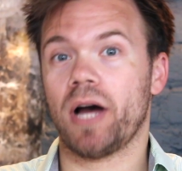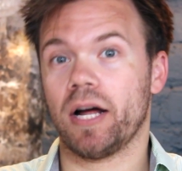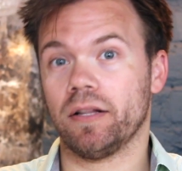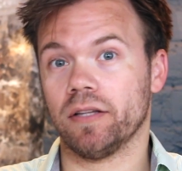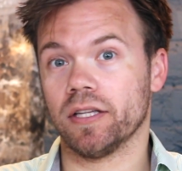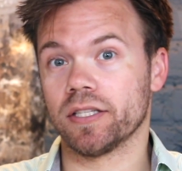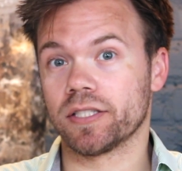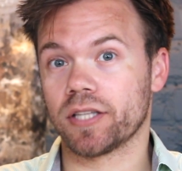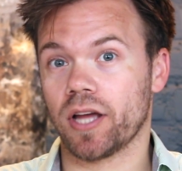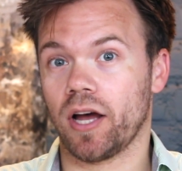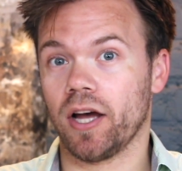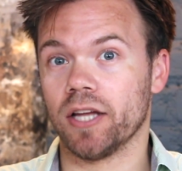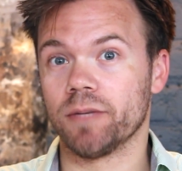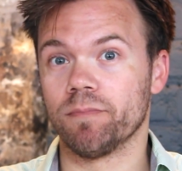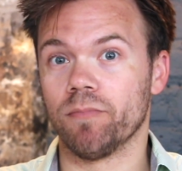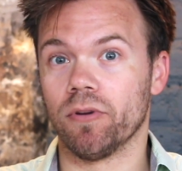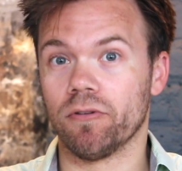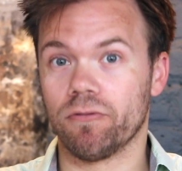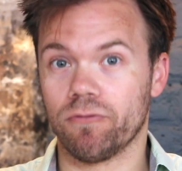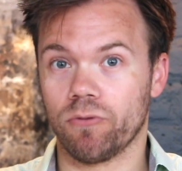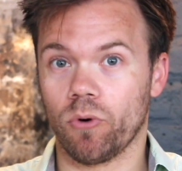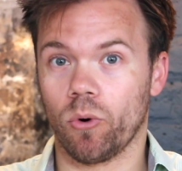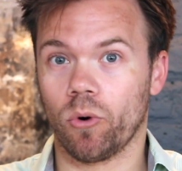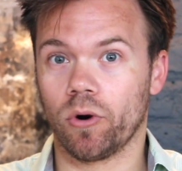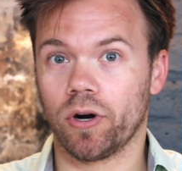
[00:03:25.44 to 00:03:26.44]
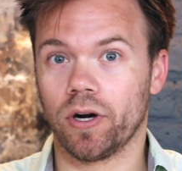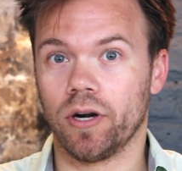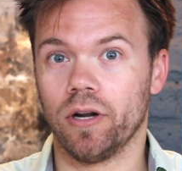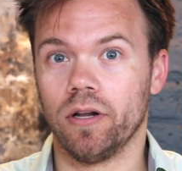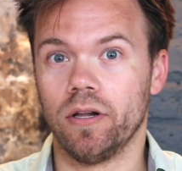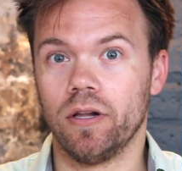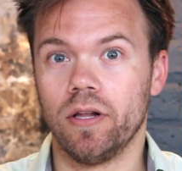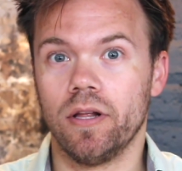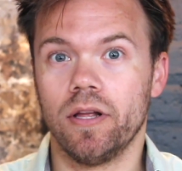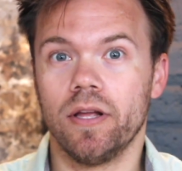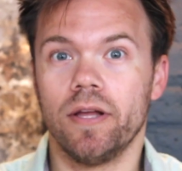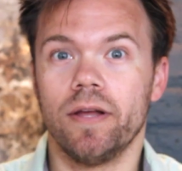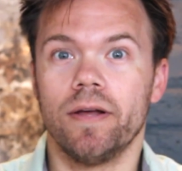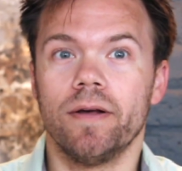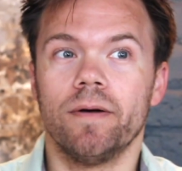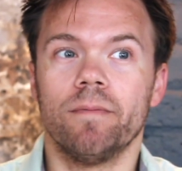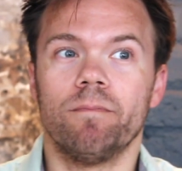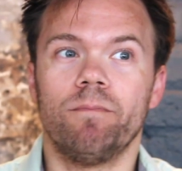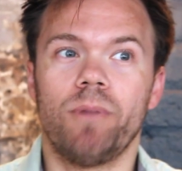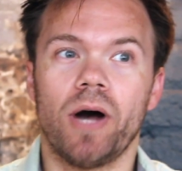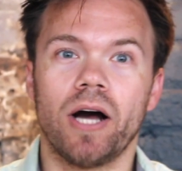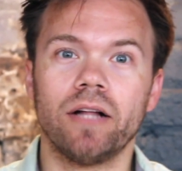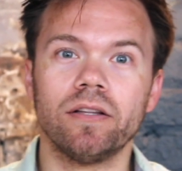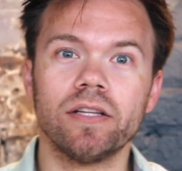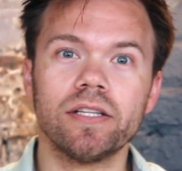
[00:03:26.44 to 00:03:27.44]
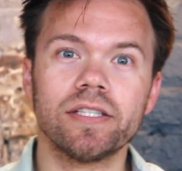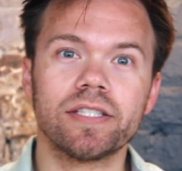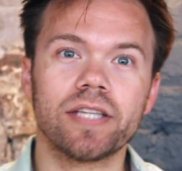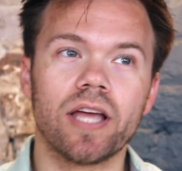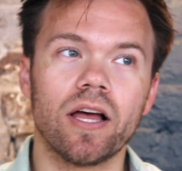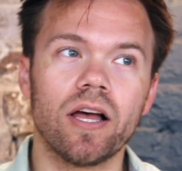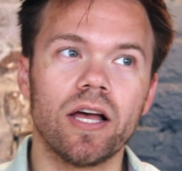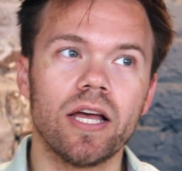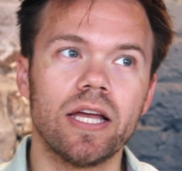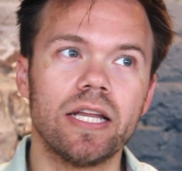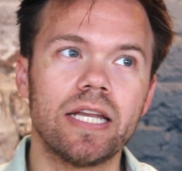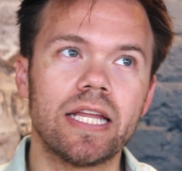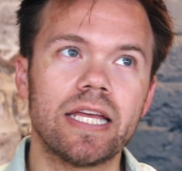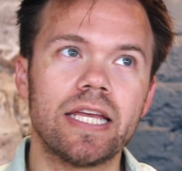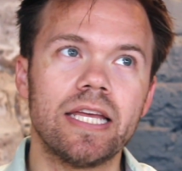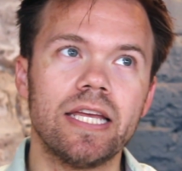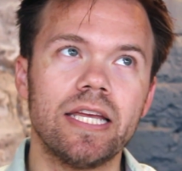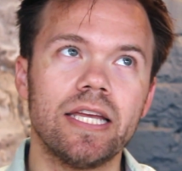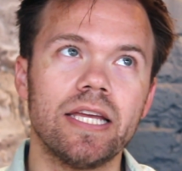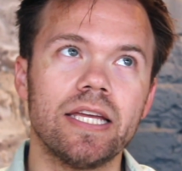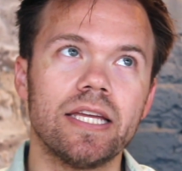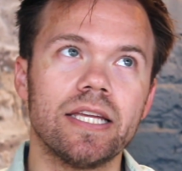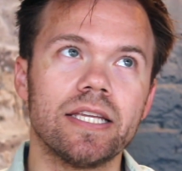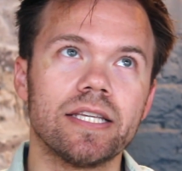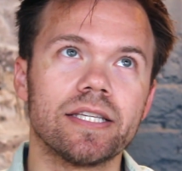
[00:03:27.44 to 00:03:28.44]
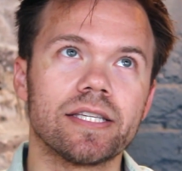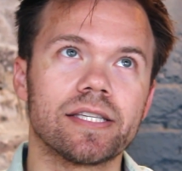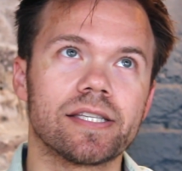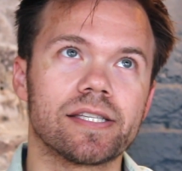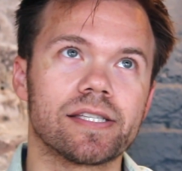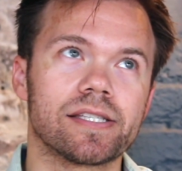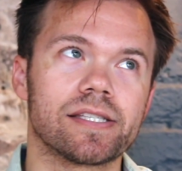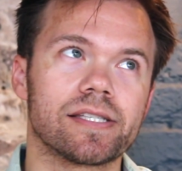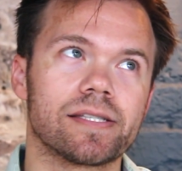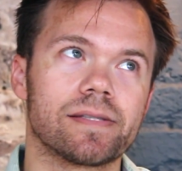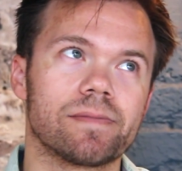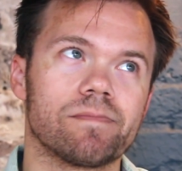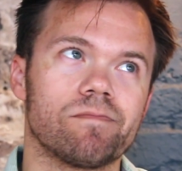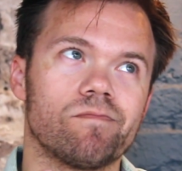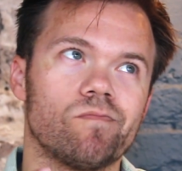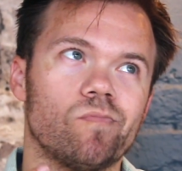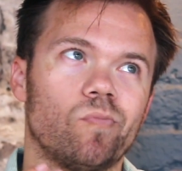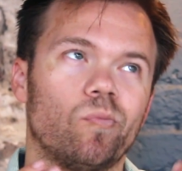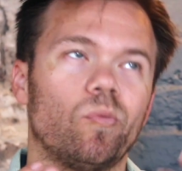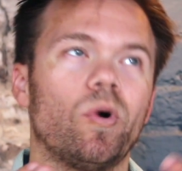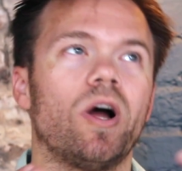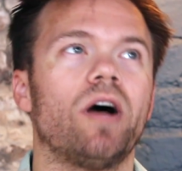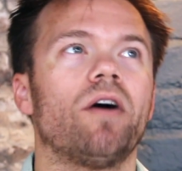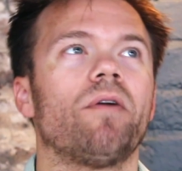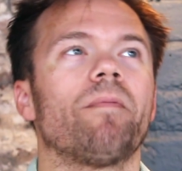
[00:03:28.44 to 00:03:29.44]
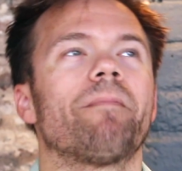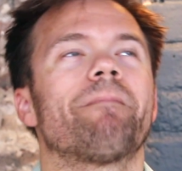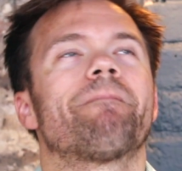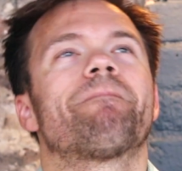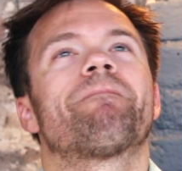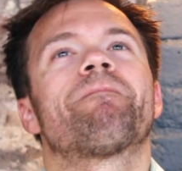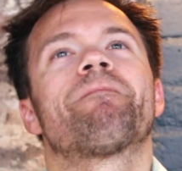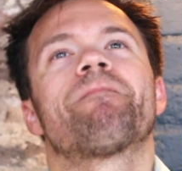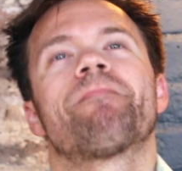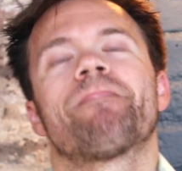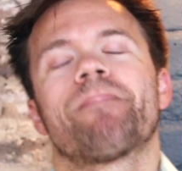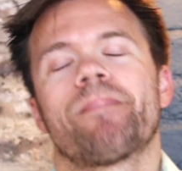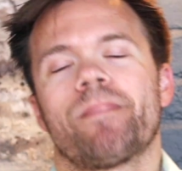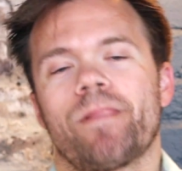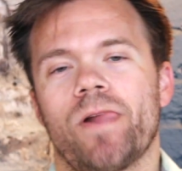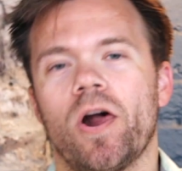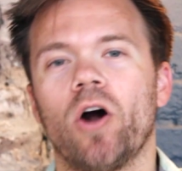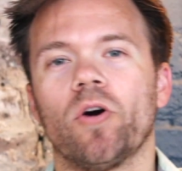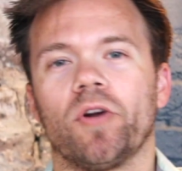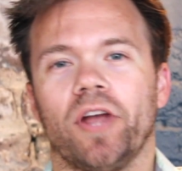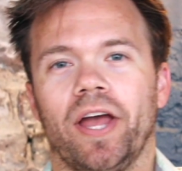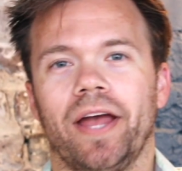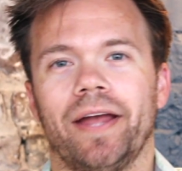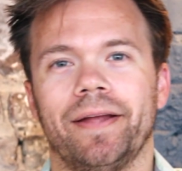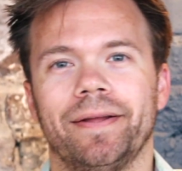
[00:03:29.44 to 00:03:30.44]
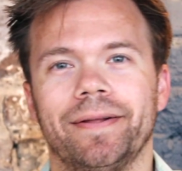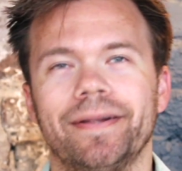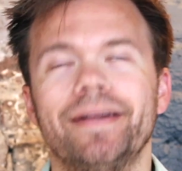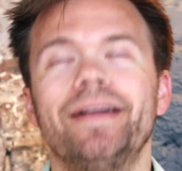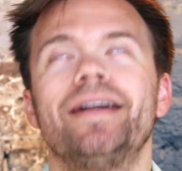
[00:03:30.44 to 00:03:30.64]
Valentine before. Valentine is, well, okay.